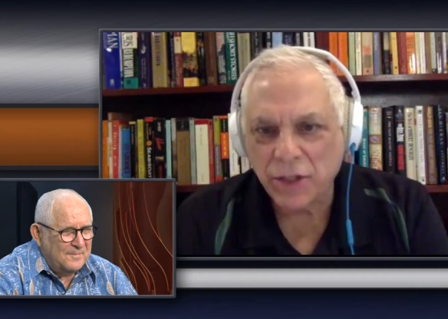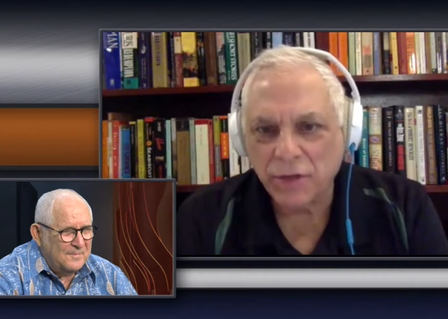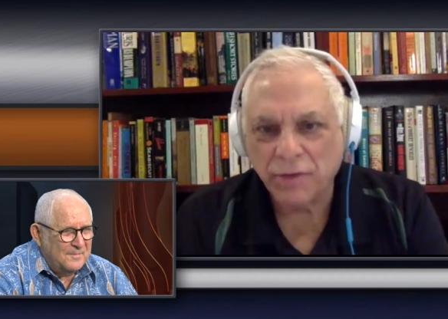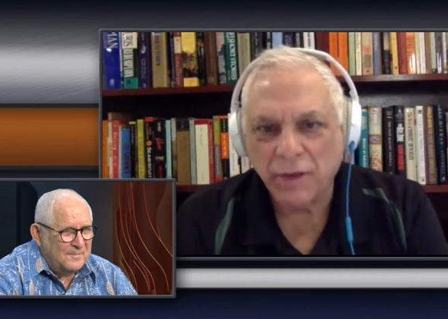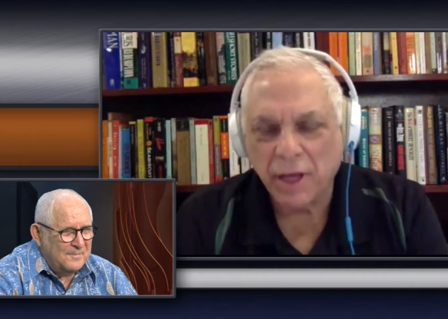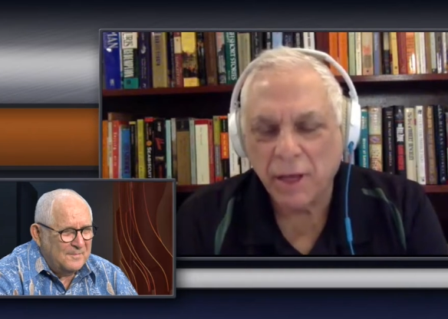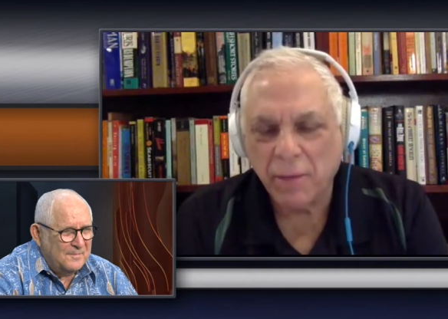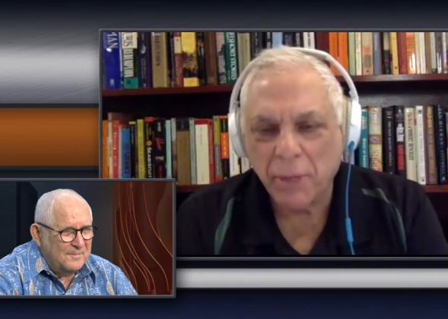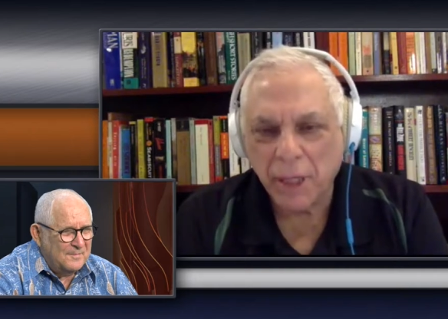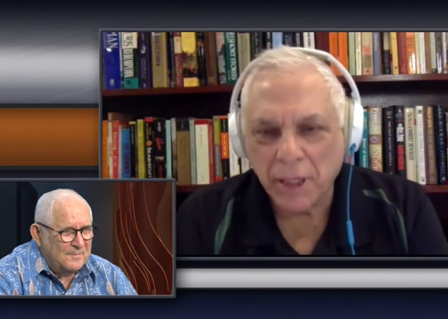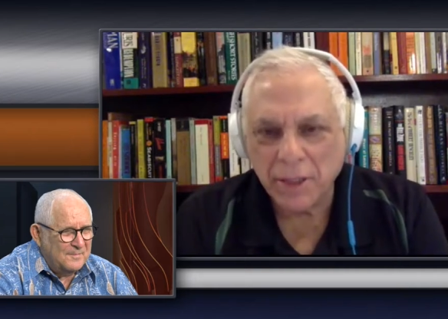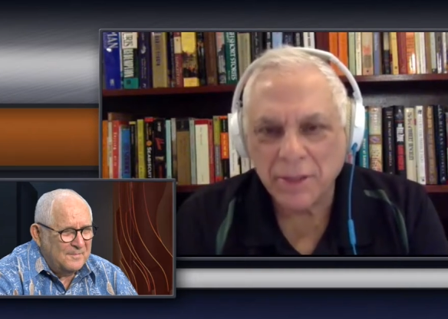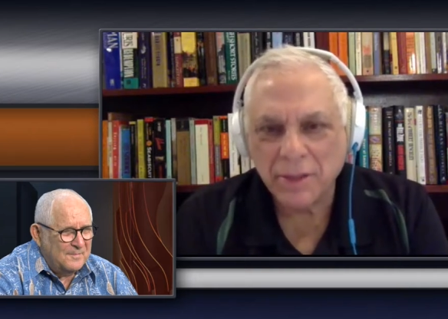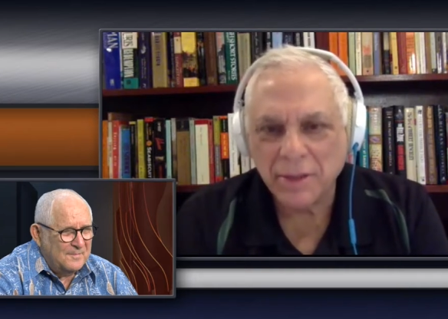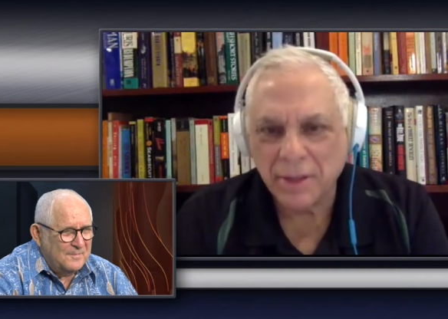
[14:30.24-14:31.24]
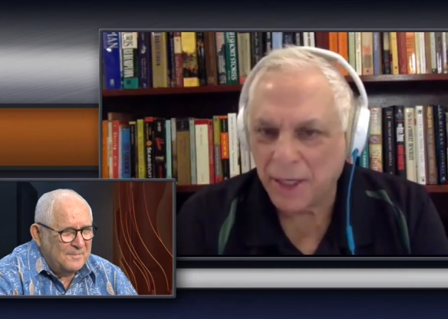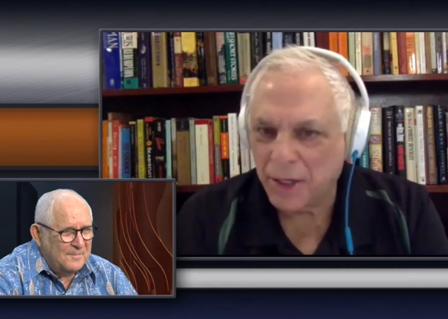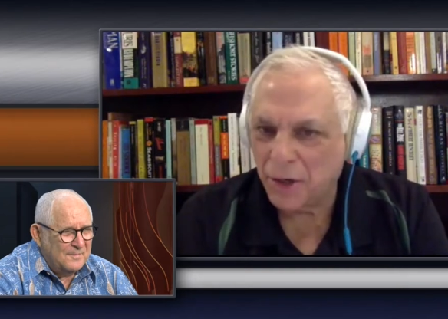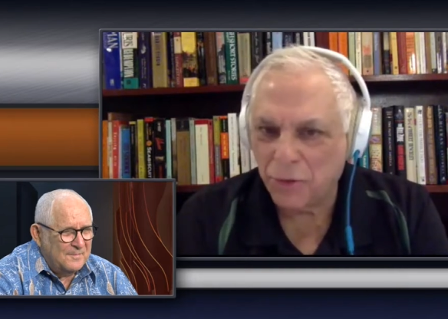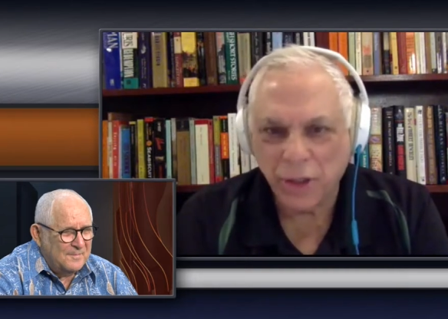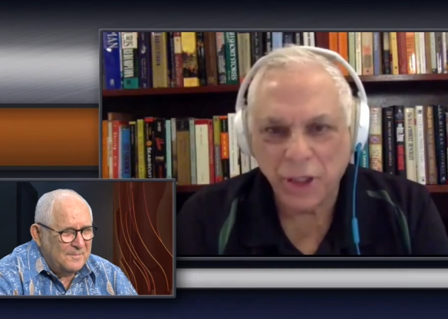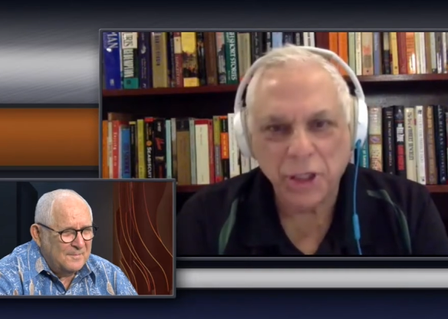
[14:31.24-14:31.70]
Speaker 1: of them is they
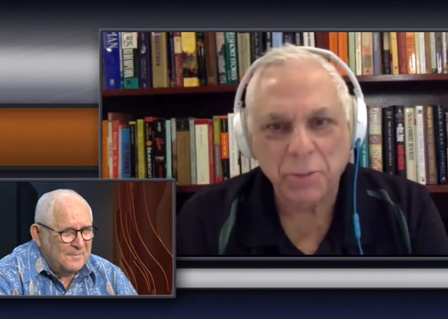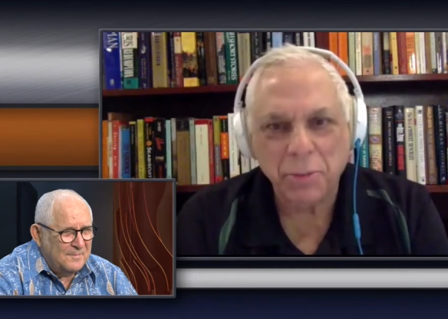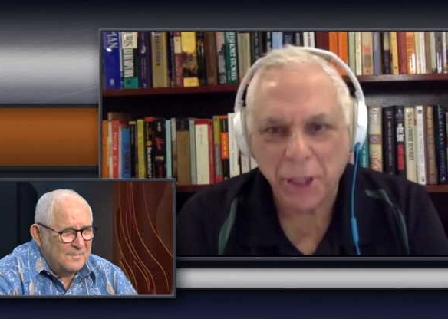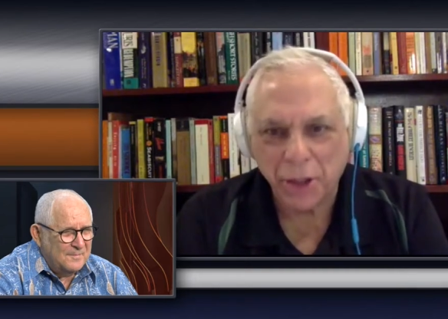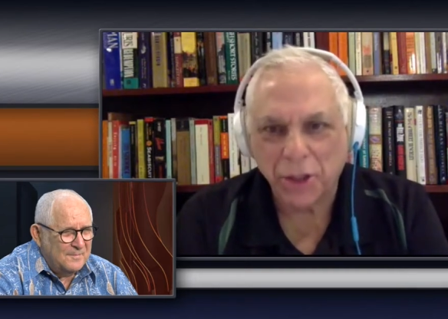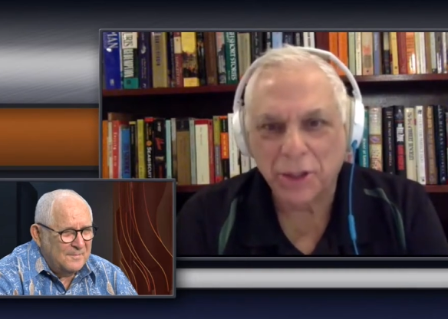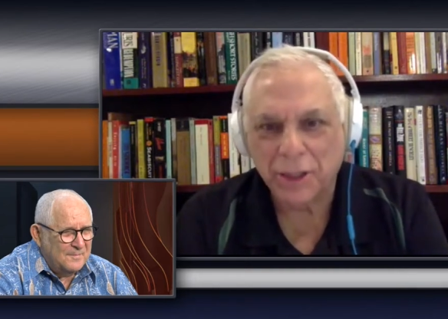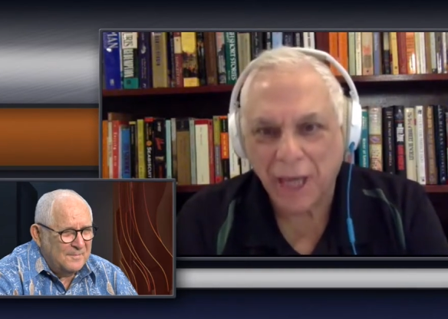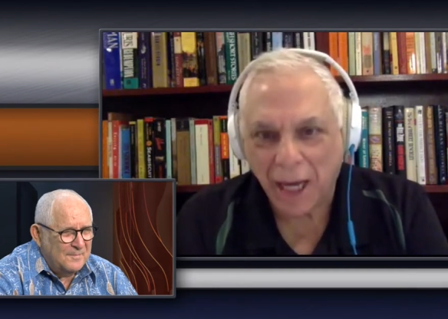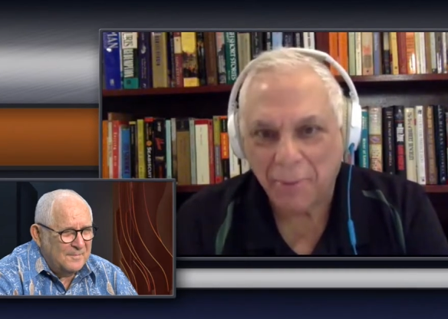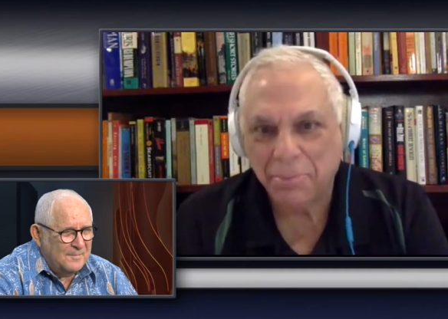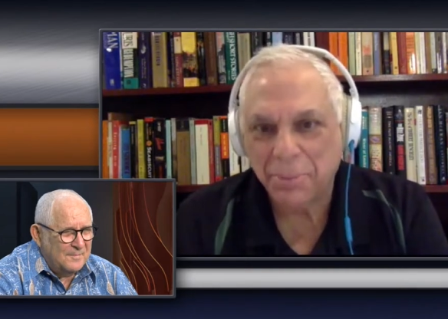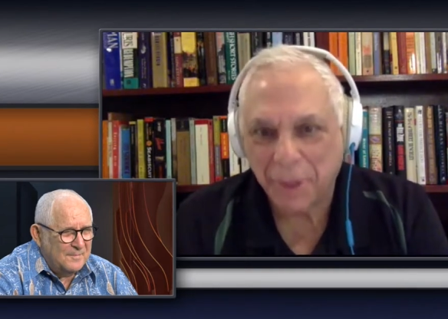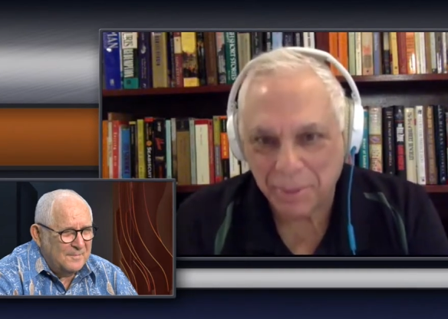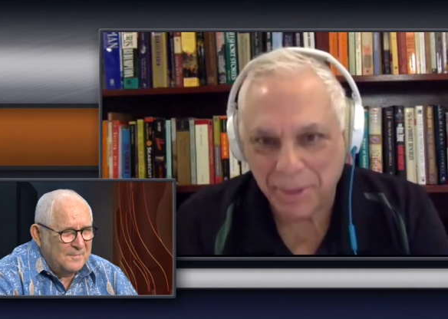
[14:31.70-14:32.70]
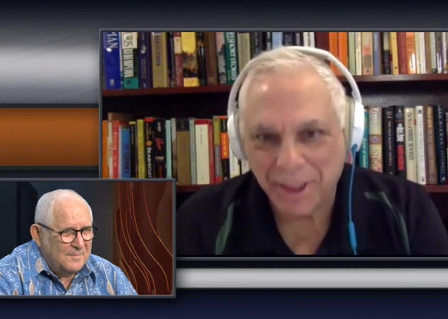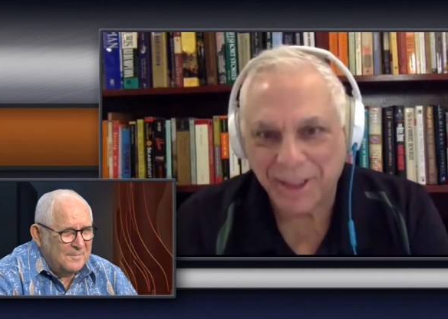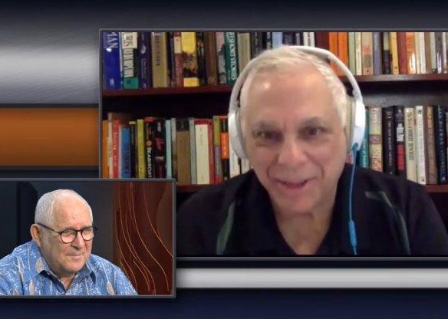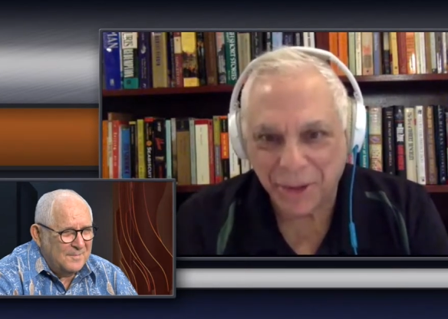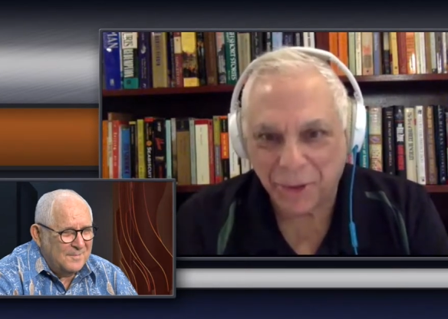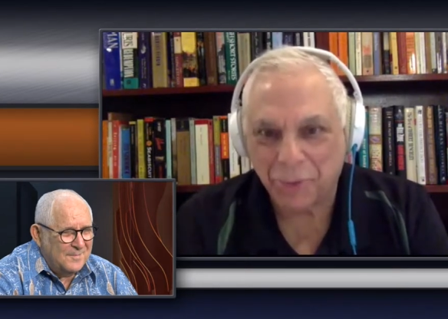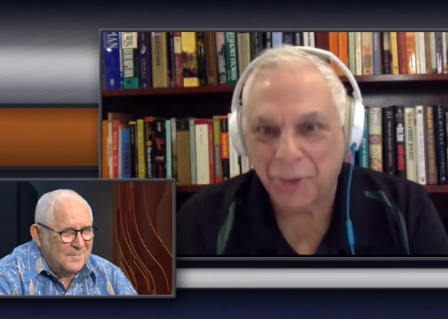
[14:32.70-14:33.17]
don't need to be hooked up. I
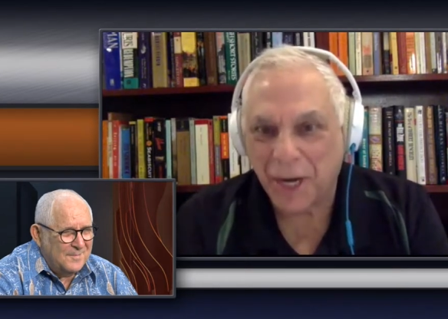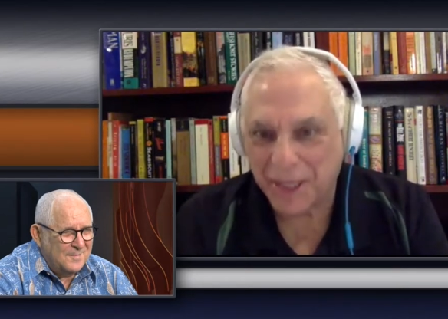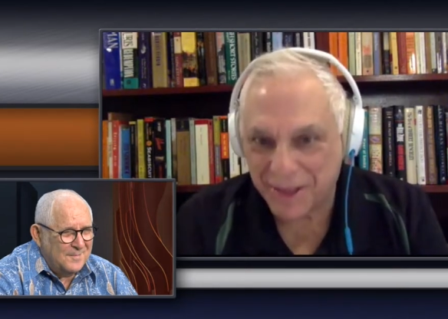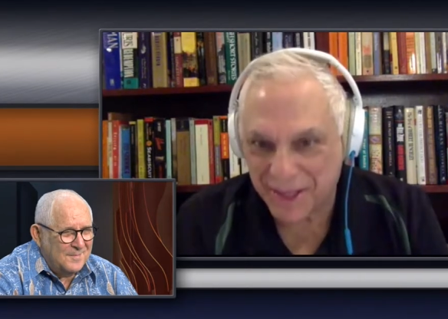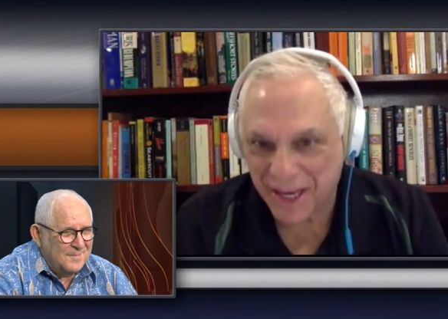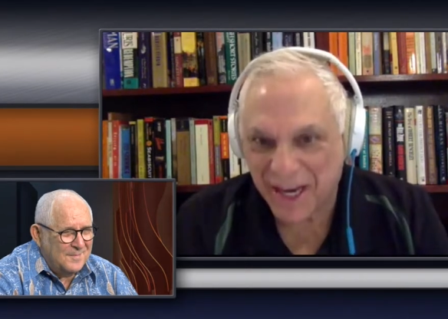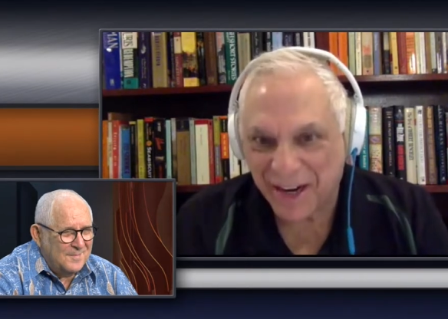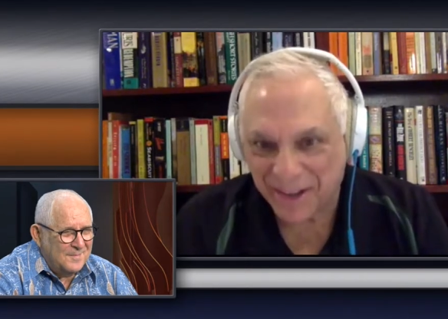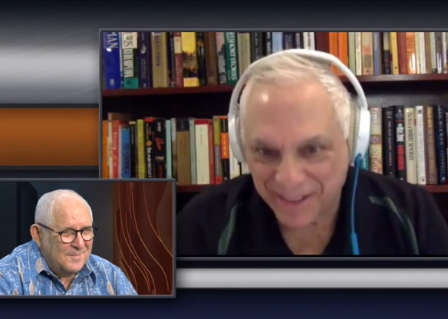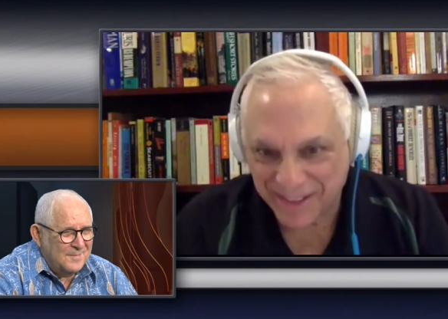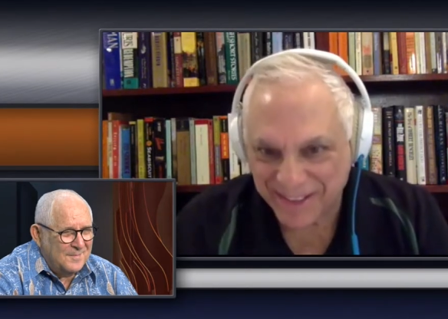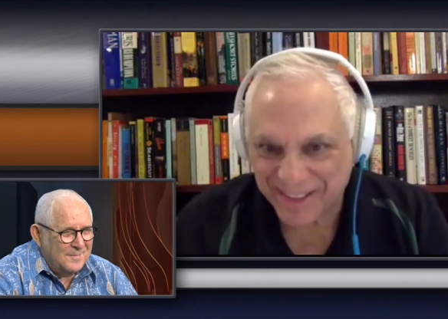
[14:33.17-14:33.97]
mean, you're right there. So,